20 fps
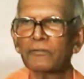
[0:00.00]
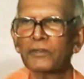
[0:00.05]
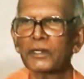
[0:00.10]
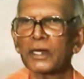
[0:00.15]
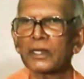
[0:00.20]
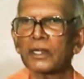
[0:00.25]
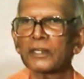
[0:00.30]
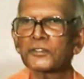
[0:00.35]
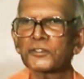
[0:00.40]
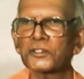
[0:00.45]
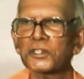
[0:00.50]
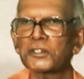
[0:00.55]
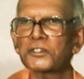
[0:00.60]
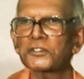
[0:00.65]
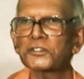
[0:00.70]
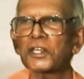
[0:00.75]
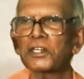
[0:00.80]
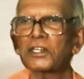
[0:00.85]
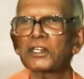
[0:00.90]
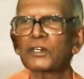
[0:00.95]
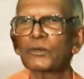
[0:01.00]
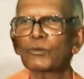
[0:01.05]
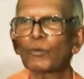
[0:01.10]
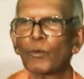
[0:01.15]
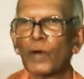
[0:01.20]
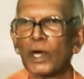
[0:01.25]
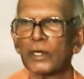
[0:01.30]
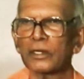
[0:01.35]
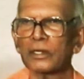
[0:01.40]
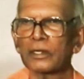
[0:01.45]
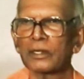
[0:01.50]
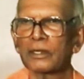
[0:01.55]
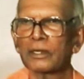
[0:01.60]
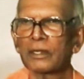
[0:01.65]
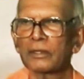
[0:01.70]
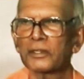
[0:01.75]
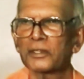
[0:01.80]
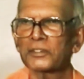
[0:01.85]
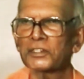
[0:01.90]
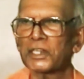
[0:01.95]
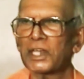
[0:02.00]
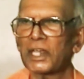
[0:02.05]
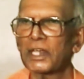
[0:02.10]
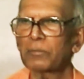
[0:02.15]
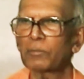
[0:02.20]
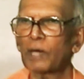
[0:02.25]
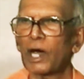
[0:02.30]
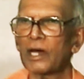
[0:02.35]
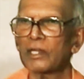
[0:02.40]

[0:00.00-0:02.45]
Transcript: You are essentially one. The same